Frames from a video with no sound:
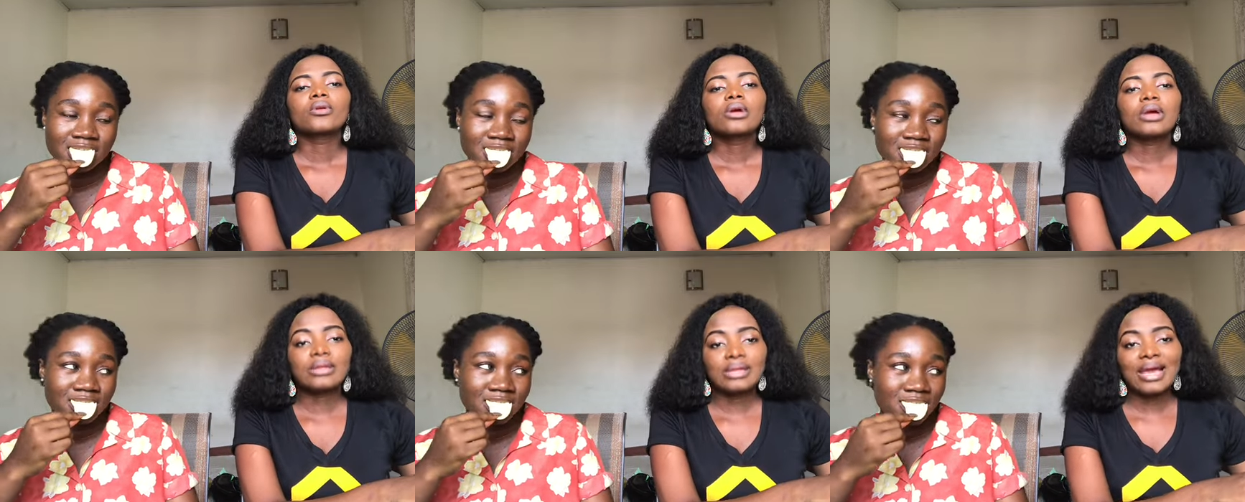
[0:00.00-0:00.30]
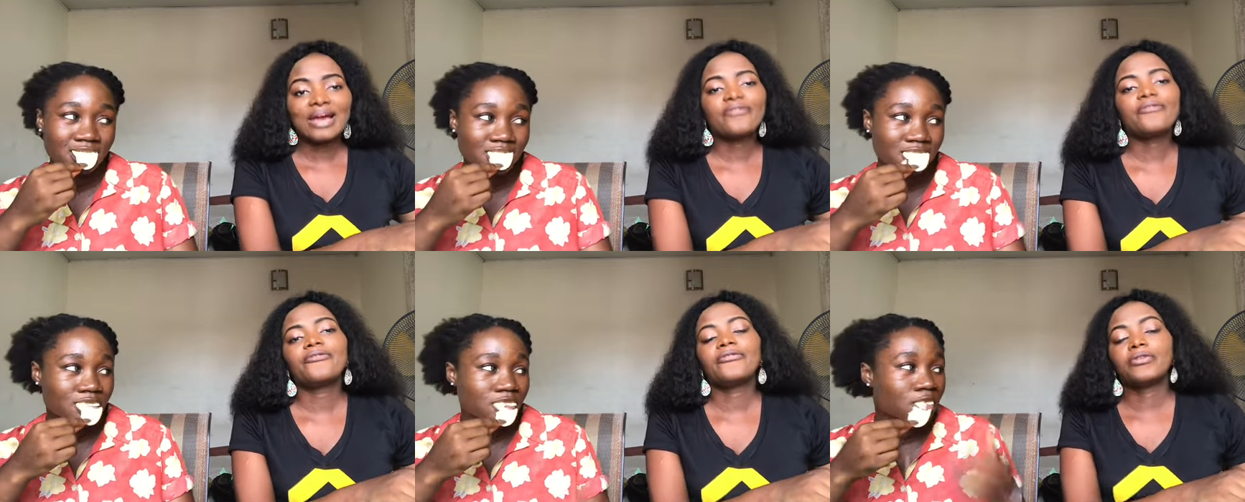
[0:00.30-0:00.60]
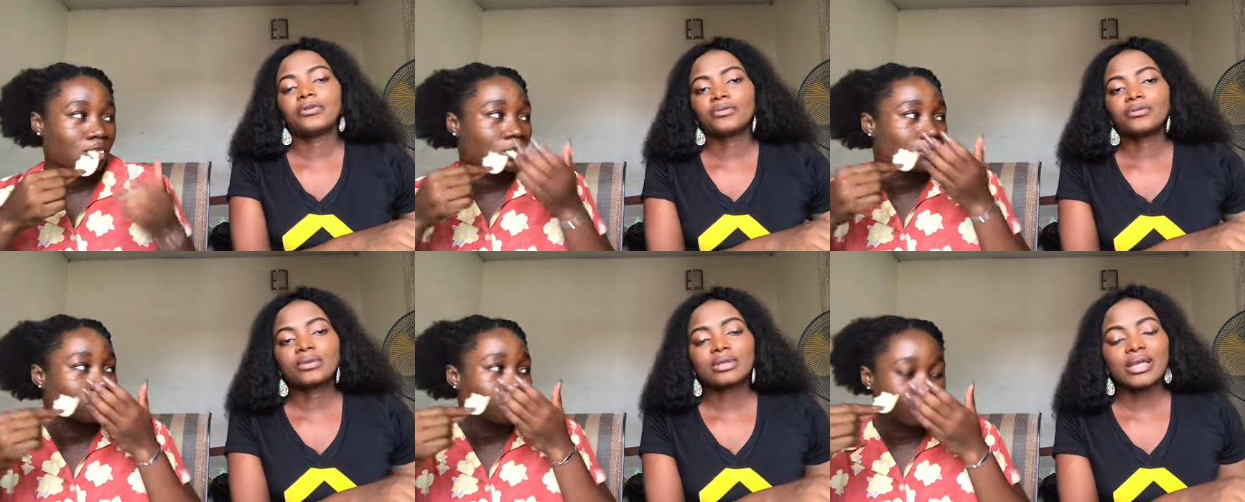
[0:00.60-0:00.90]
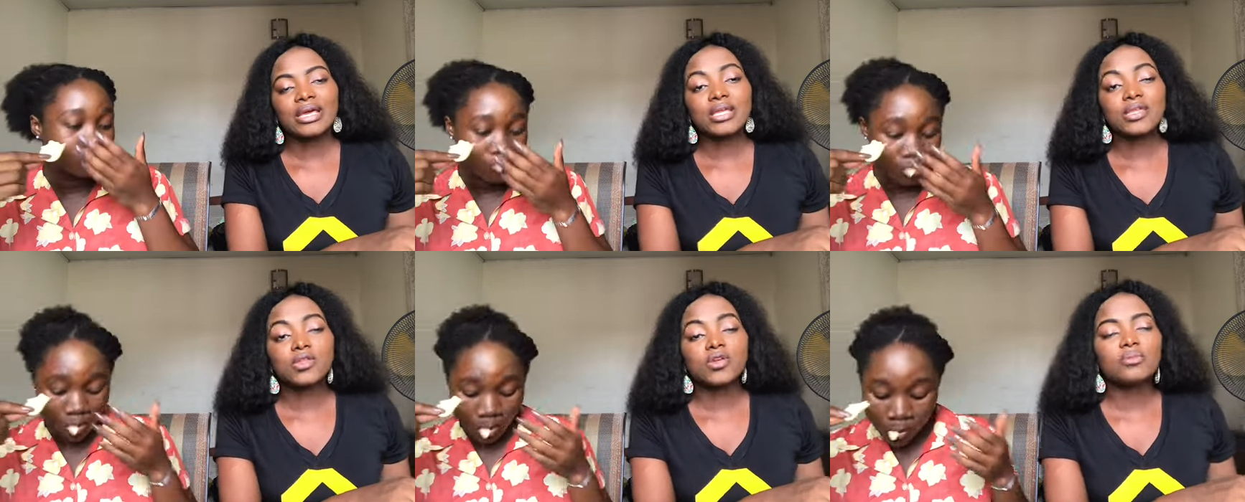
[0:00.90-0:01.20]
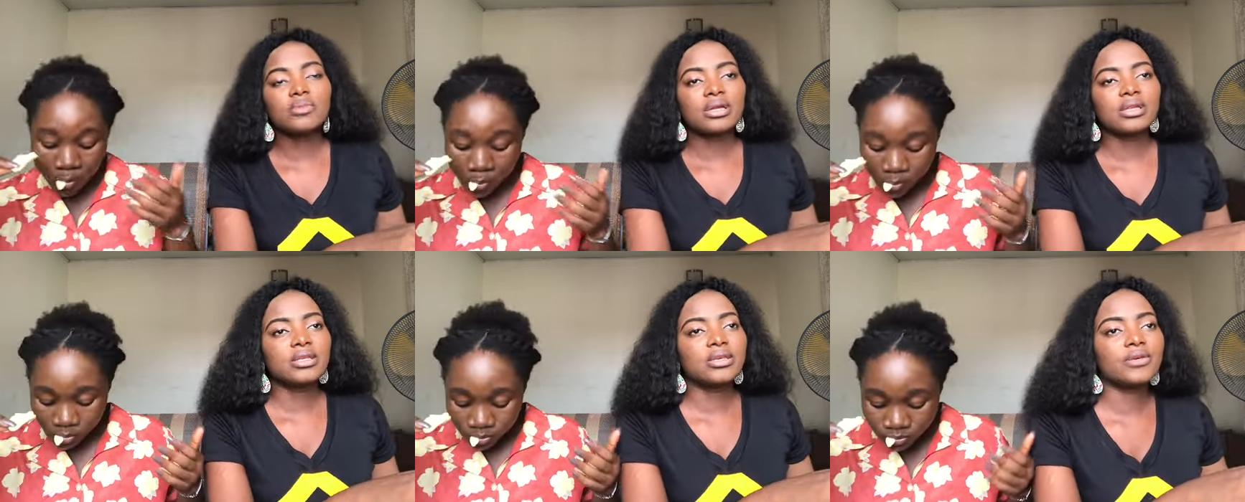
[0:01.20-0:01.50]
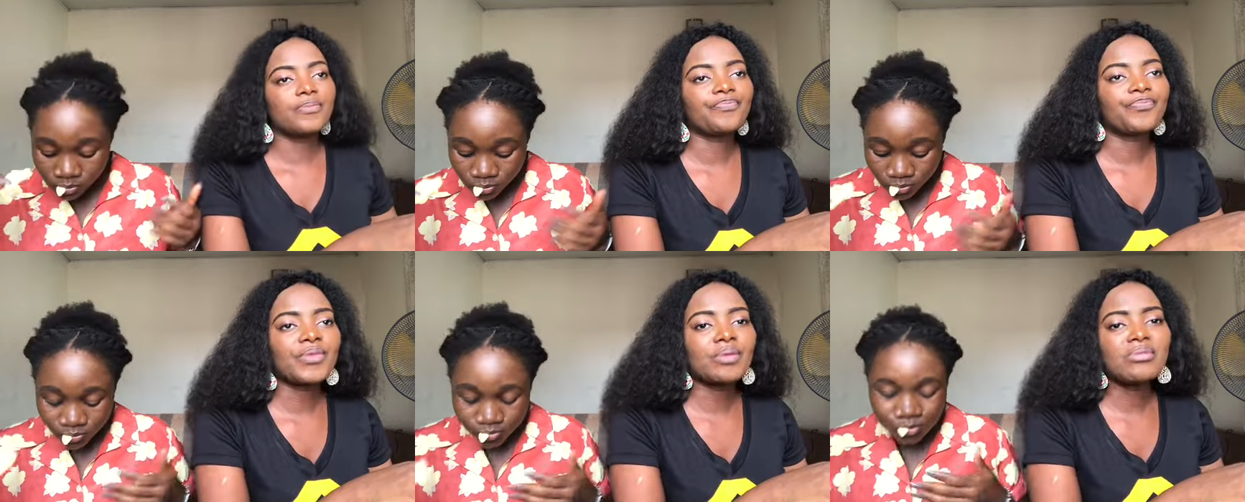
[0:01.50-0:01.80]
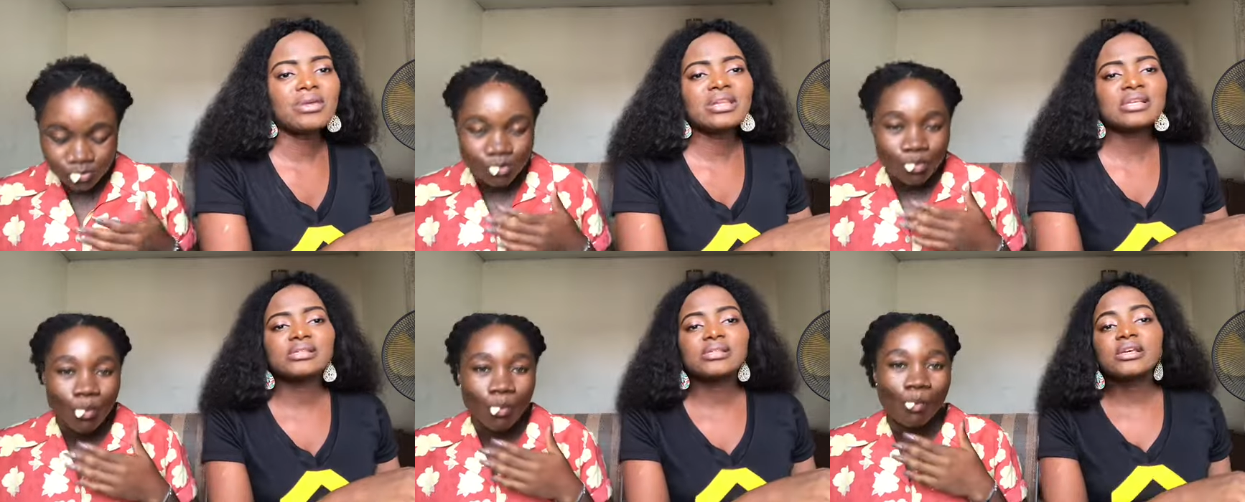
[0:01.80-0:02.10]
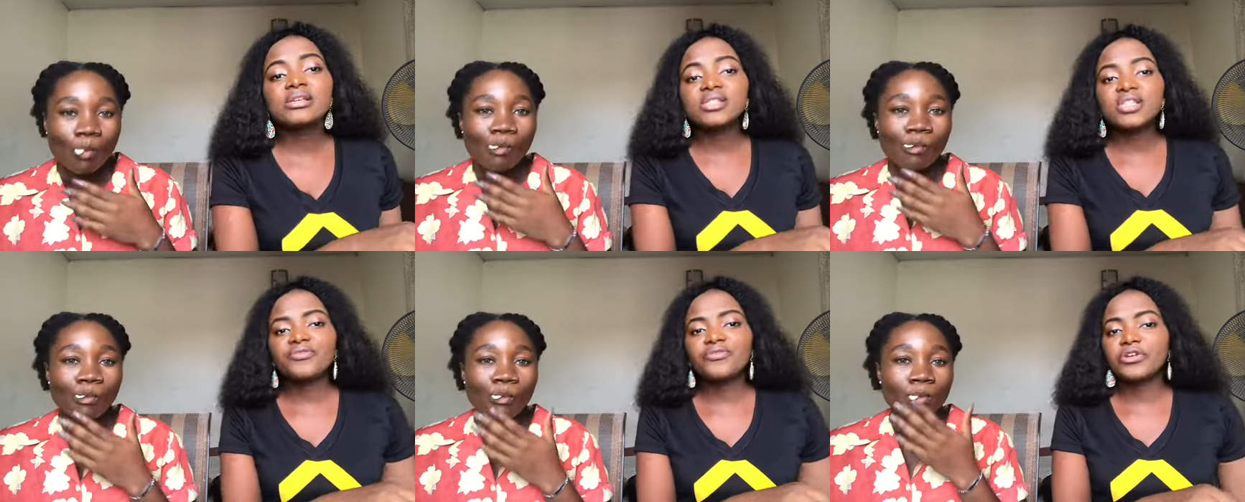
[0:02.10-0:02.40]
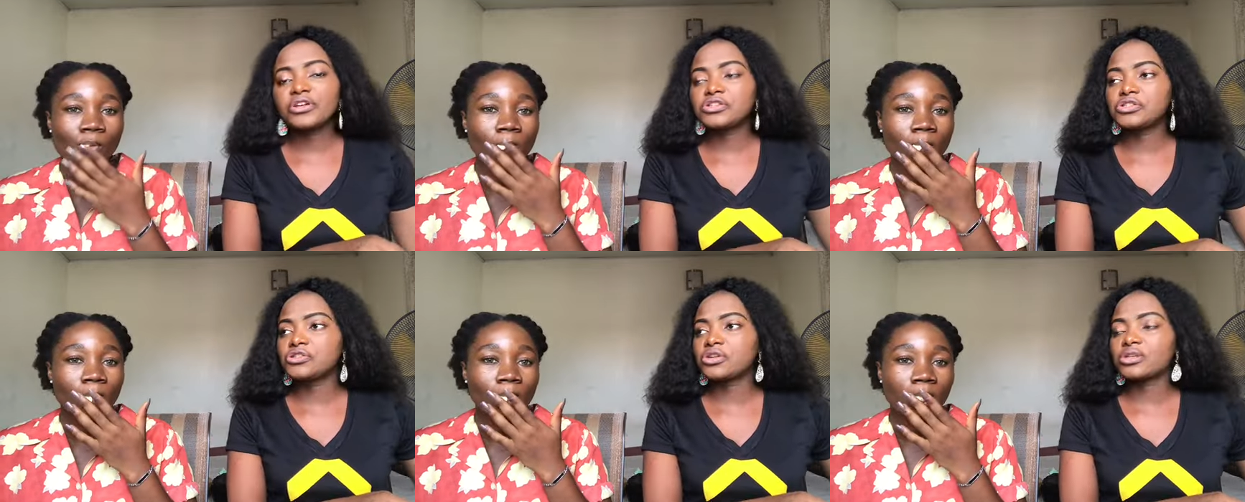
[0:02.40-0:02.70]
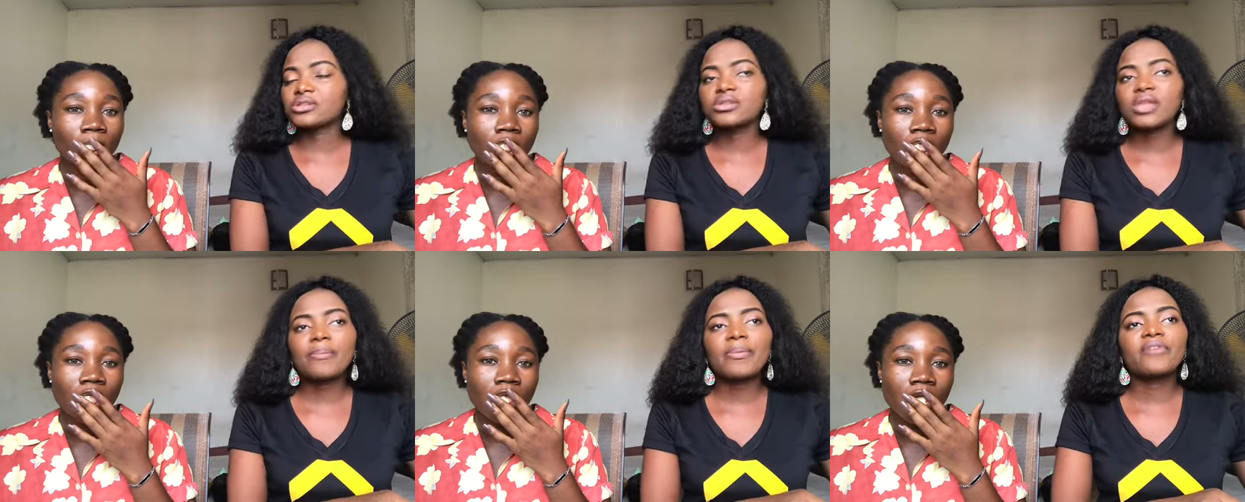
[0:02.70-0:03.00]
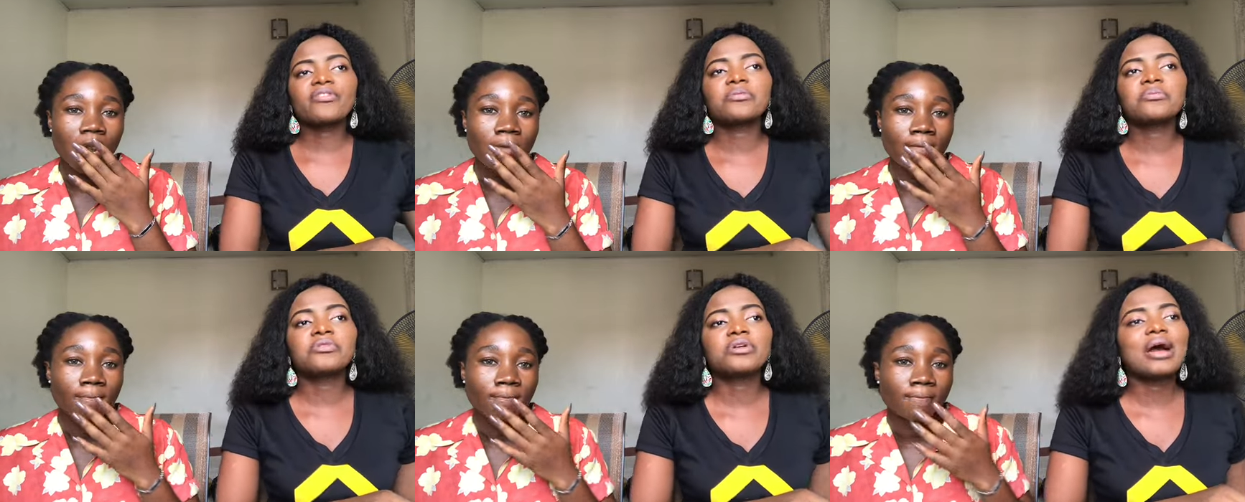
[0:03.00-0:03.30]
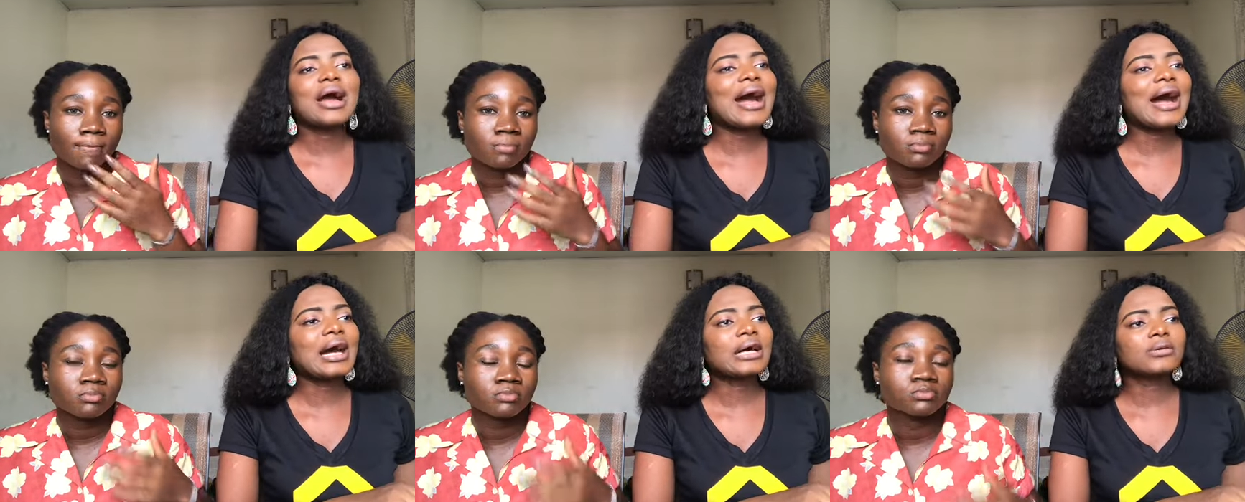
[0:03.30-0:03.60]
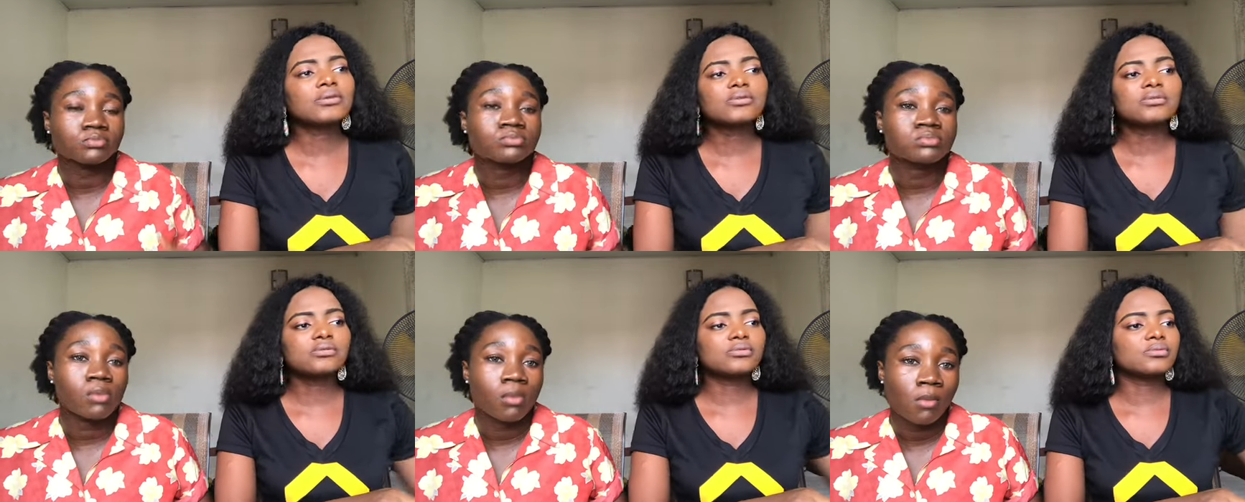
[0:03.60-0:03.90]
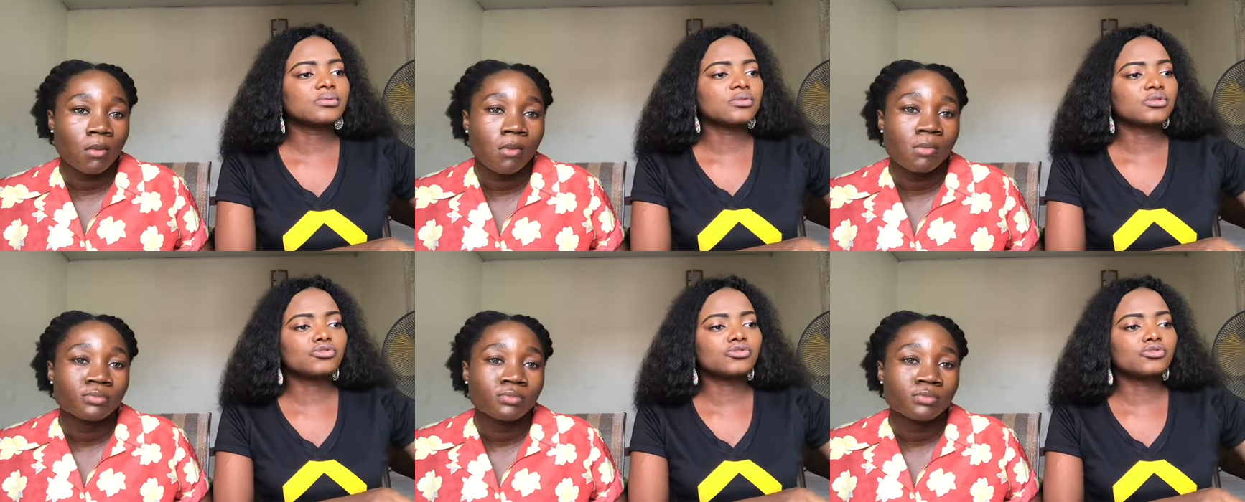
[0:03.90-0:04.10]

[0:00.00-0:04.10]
Speaker 1: and have fun like normally i mean it's easy for you to just step out from your house